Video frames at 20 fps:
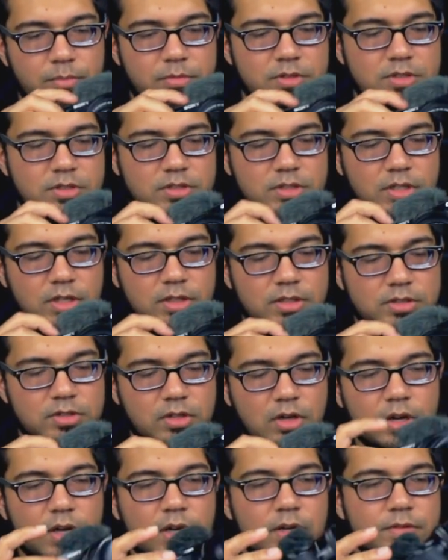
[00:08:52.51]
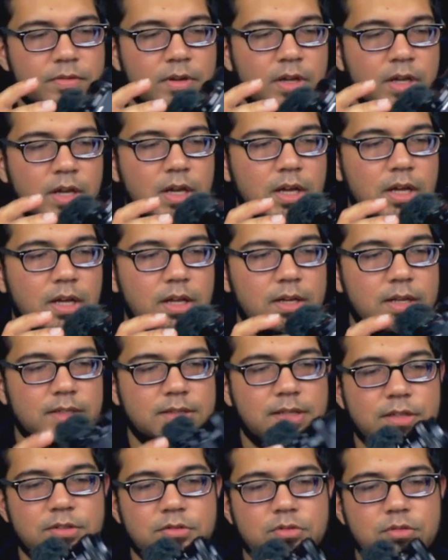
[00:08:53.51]
just turn this off, let
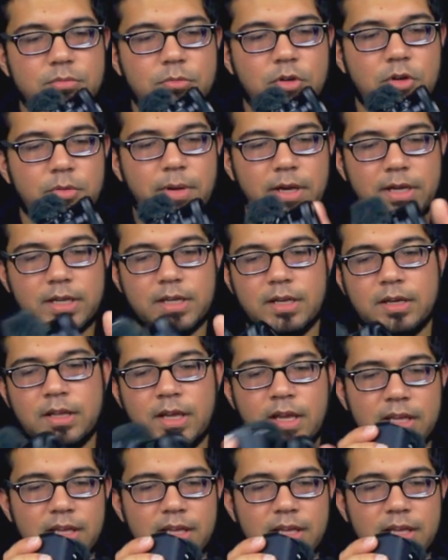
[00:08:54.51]
that zoom go back in.